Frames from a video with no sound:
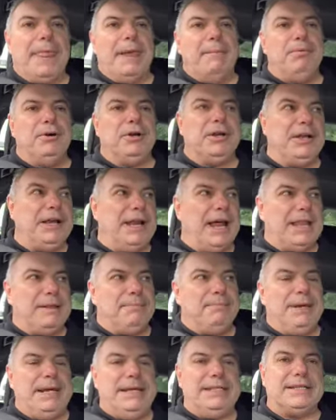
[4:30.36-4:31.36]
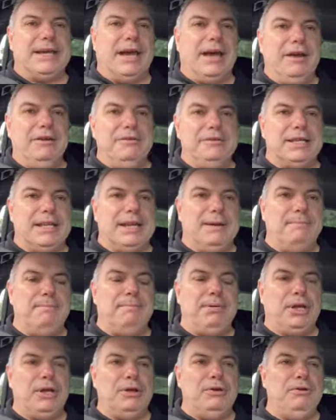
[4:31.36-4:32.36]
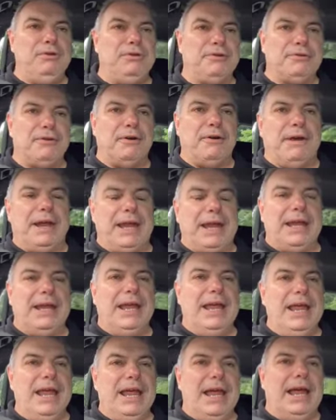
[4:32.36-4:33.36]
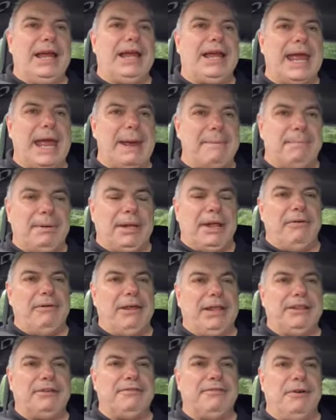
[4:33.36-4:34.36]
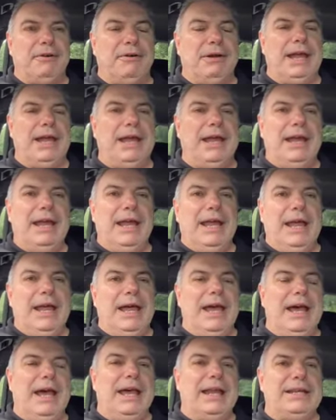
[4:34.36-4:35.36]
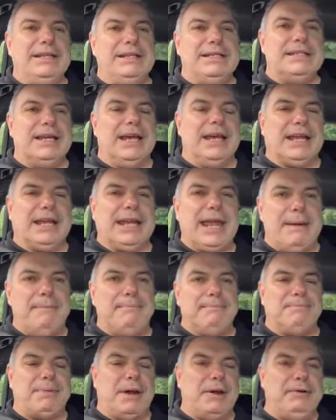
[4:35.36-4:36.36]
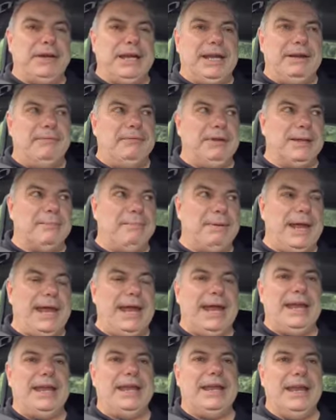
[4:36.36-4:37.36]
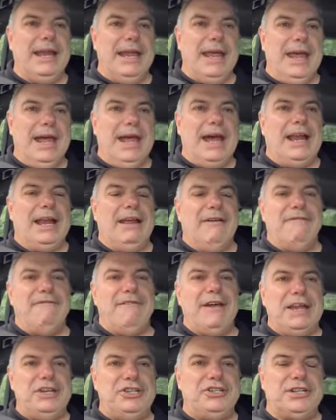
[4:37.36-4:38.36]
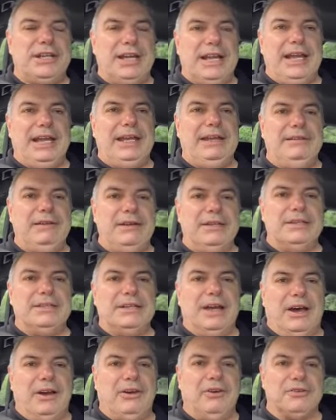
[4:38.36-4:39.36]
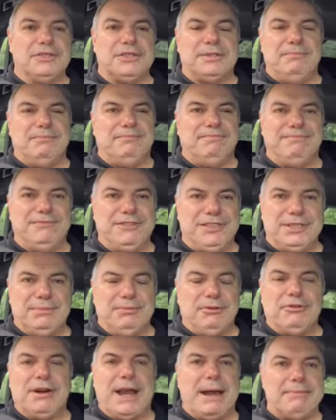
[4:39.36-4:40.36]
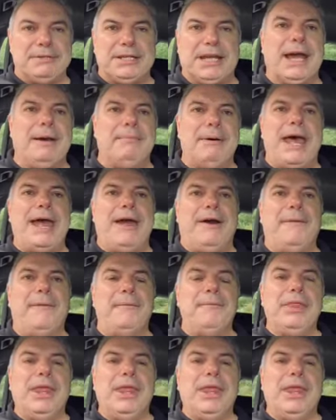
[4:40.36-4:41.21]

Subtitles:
put another piece of hose in and blew through it, and kept blowing through it, and kept poking it with a pin, and eventually I got some crap to come out.